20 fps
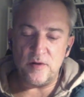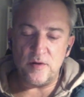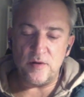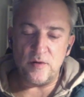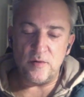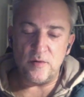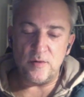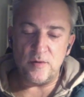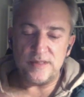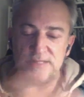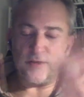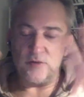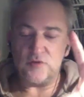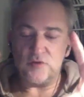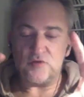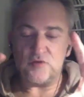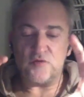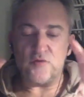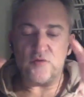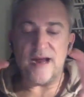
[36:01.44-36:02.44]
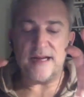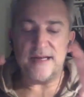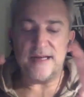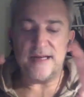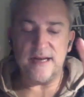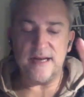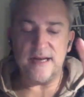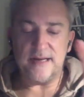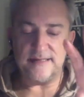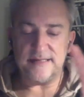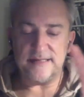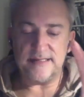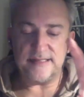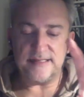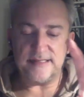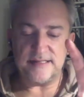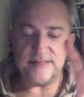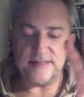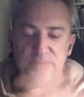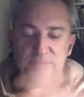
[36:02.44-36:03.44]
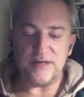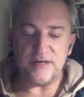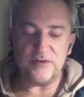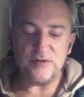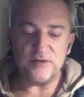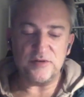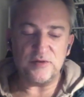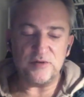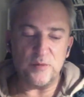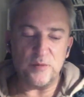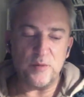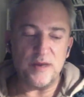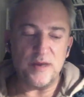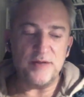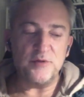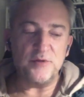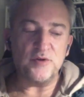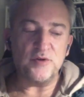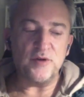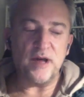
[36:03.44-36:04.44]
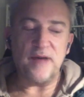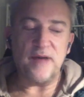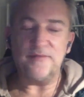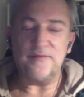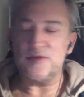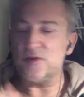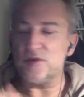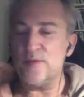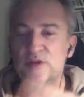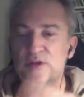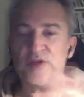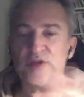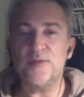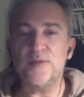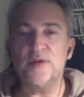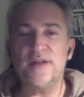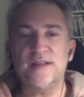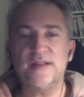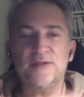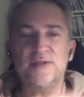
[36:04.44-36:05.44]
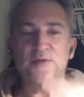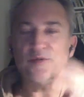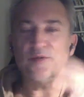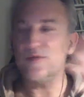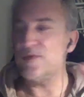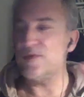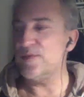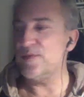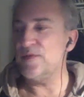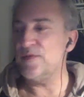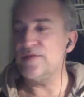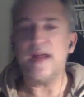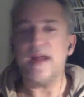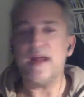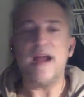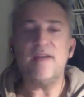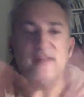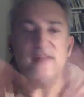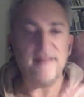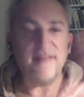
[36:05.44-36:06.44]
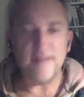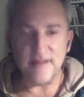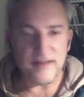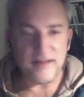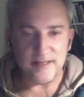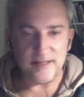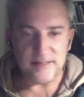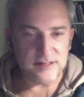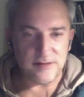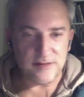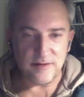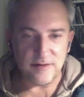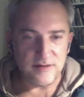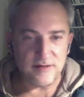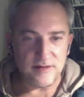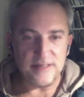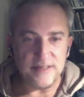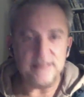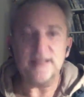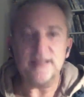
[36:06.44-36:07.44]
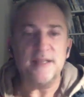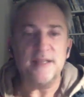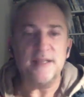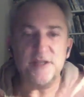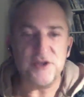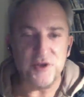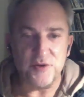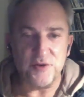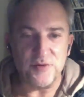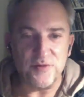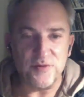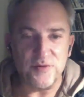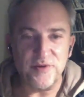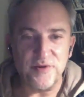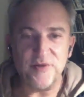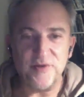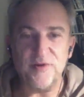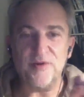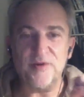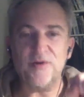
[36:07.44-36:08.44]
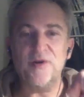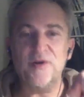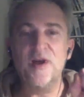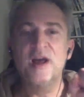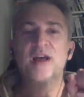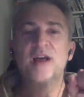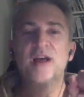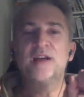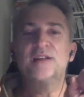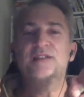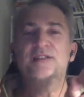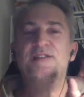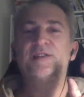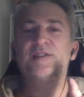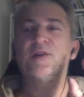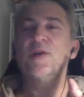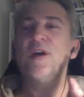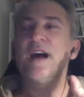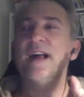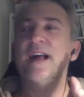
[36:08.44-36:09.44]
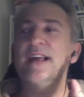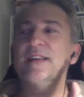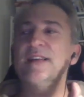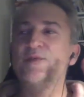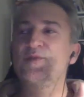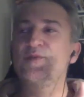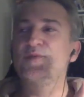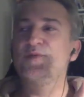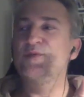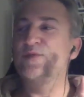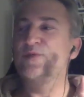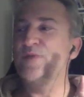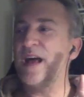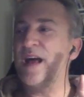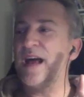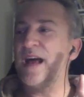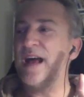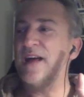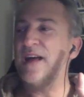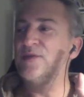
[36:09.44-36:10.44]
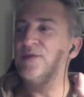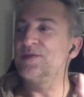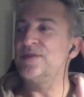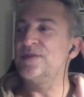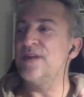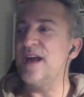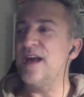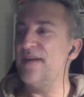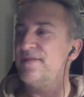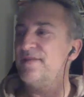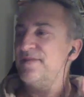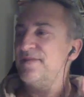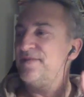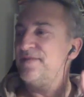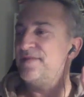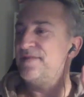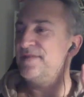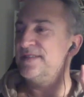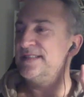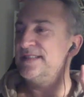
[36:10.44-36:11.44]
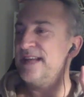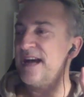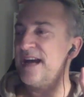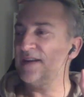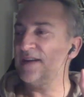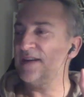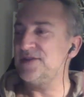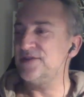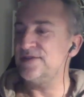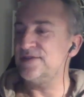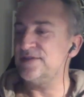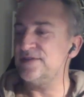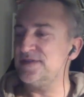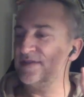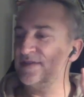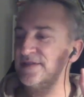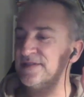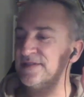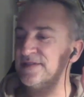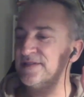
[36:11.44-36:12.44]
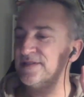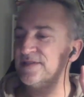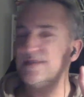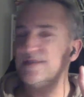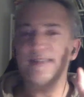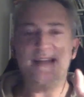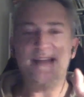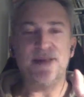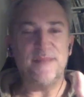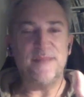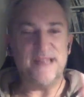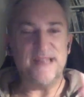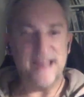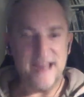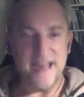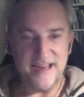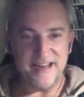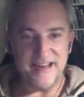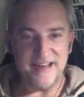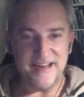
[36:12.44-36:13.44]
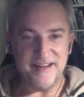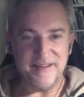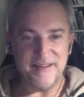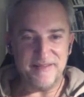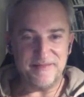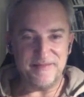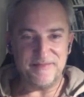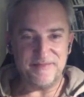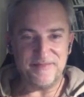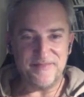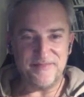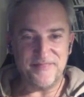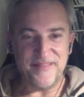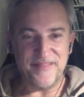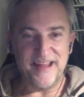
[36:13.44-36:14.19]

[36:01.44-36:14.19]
was not right like this, because when you don't have so much money to do the movie, everything is an issue, you know. So I couldn't have the actors the same day.